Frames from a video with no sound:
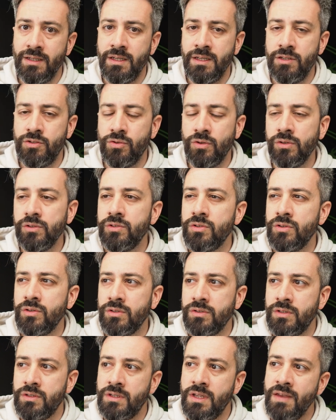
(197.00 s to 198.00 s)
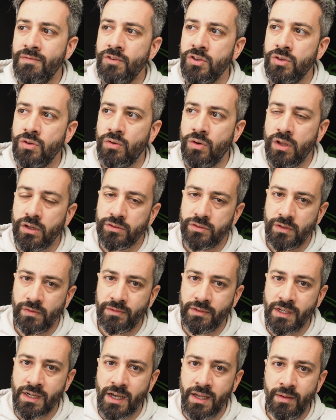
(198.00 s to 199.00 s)
is also saving you lots
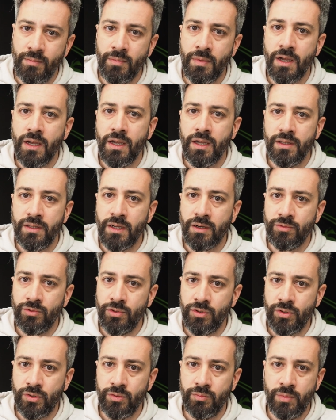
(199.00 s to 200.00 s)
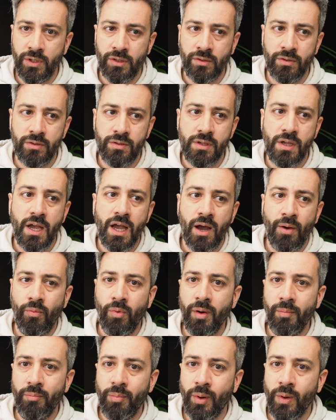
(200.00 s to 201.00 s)
of time down the road, because at
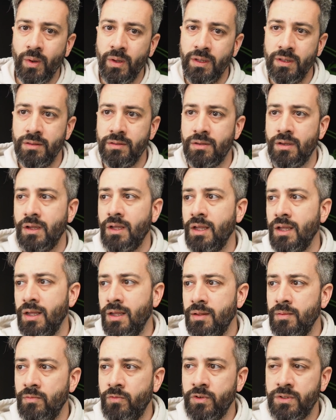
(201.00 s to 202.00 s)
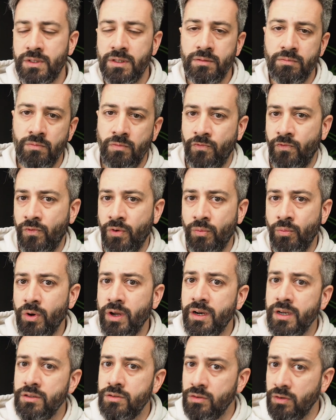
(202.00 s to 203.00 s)
one point, from
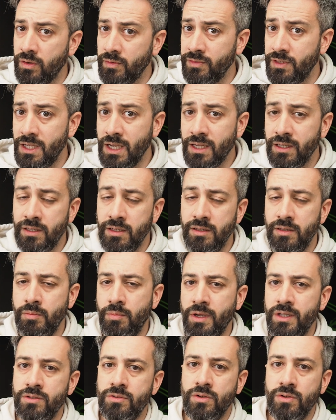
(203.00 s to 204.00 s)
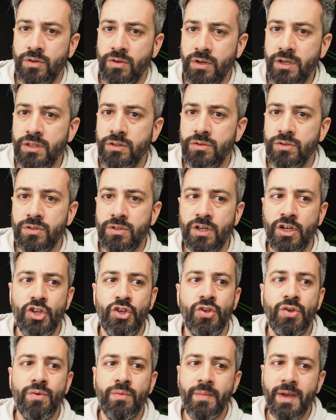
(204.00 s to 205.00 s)
one reason or the other, it depends on your industry,
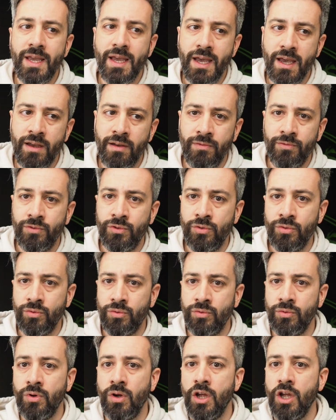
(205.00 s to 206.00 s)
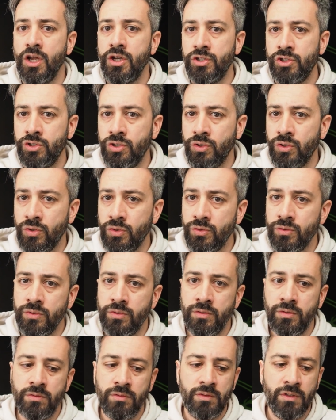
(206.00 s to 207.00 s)
you may have to show
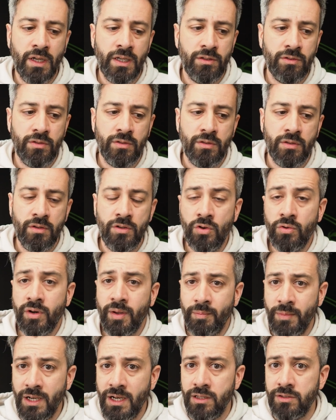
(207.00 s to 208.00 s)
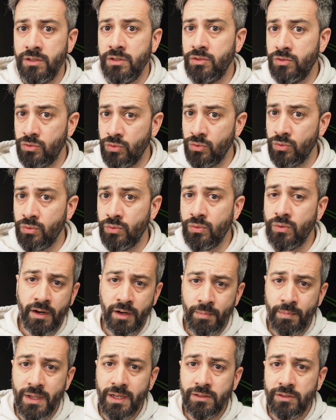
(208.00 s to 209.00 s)
that your ability to
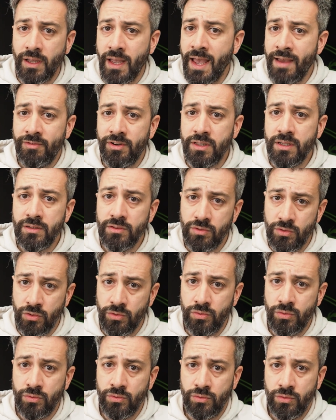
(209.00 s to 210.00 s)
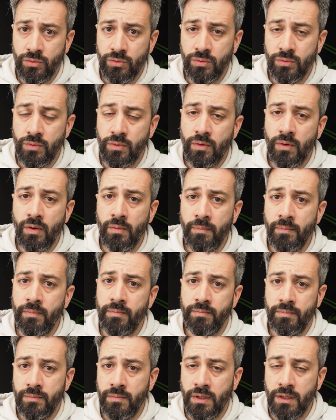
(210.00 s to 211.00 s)
rebuild everything, so to
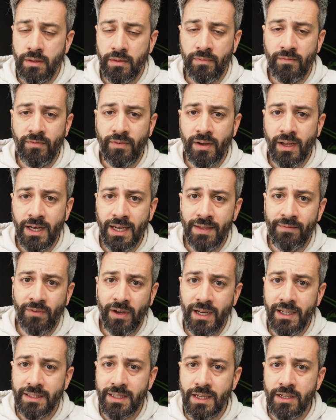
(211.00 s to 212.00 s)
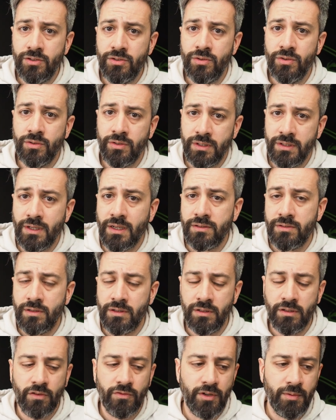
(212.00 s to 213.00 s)
validate your disaster
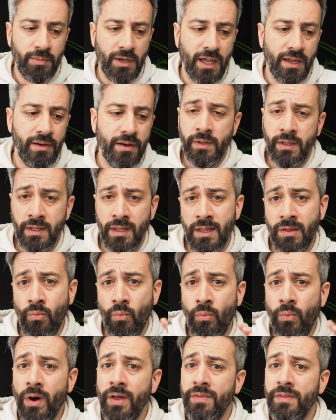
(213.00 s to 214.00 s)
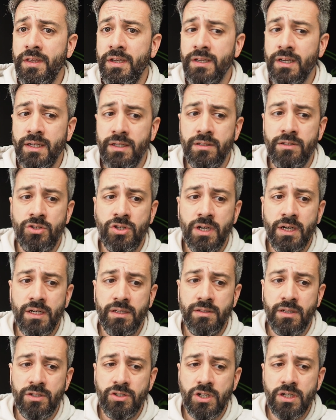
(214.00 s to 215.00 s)
recovery plan. One thing I generally
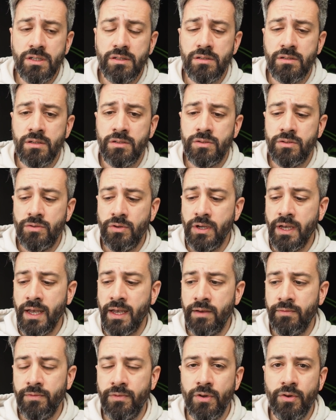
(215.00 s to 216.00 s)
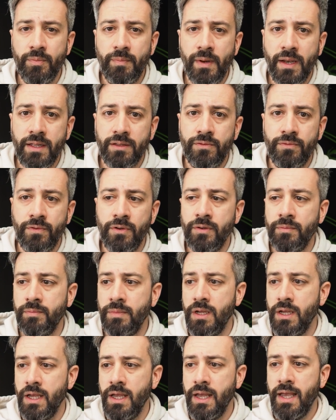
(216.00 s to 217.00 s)
suggest is to have your platform
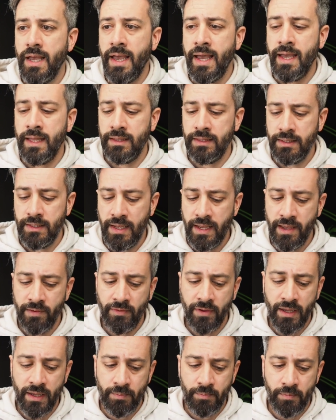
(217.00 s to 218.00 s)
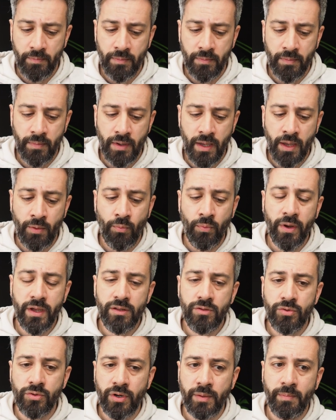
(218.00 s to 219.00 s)
and have a way
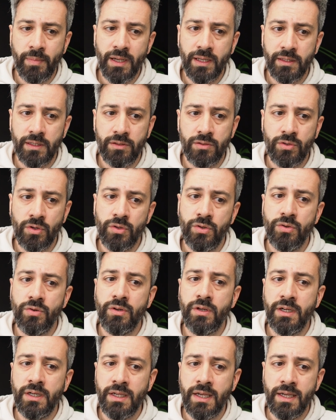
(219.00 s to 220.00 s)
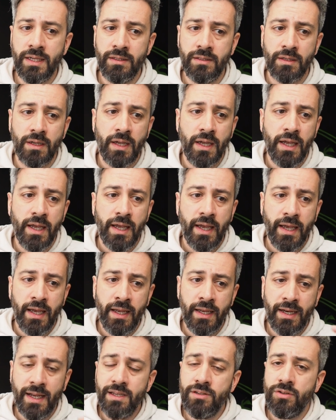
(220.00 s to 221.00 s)
to rebuild it, so you create
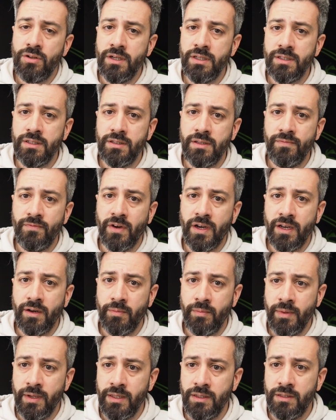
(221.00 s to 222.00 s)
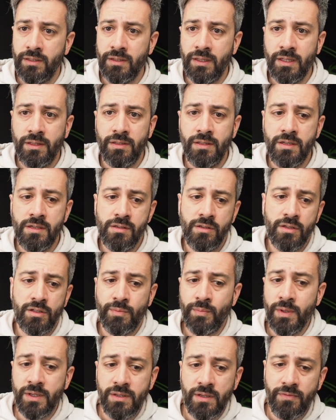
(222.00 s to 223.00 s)
an isolated environment that is
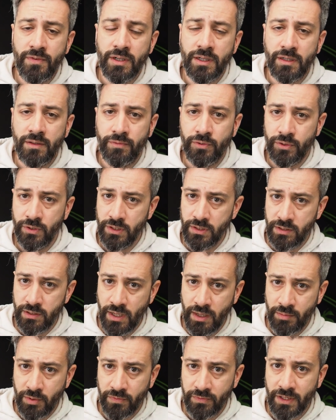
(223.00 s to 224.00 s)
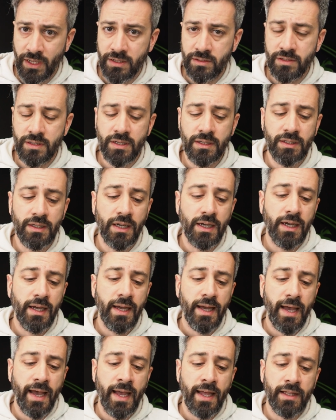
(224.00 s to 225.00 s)
specifically for this type of testing,
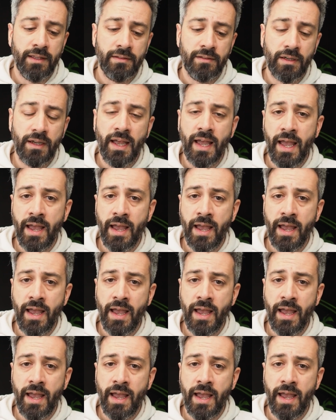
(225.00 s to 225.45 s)
and